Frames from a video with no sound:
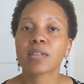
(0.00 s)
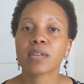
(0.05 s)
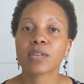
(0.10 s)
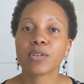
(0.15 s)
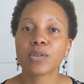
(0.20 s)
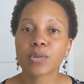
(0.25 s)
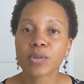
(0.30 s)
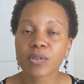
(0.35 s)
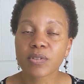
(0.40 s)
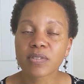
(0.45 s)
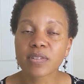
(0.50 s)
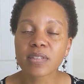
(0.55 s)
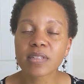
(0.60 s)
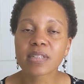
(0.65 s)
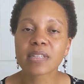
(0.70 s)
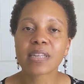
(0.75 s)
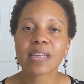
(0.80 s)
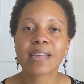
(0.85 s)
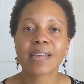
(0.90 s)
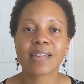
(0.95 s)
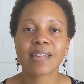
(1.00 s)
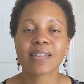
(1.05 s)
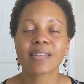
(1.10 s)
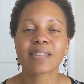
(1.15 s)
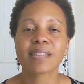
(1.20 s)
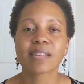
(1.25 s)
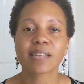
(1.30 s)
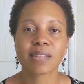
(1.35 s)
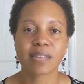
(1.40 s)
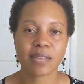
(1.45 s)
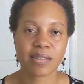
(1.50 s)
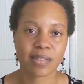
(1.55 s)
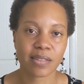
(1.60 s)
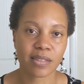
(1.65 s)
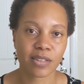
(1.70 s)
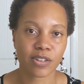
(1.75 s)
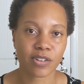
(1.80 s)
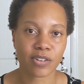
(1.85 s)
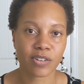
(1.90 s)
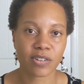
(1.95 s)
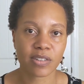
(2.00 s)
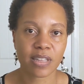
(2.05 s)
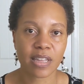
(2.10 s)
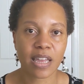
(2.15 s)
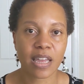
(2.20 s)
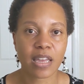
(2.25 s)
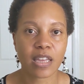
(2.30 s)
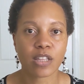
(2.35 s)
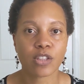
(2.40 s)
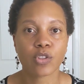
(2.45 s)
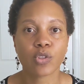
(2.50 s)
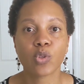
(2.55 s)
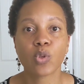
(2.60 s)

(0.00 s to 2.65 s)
the uterus is considered a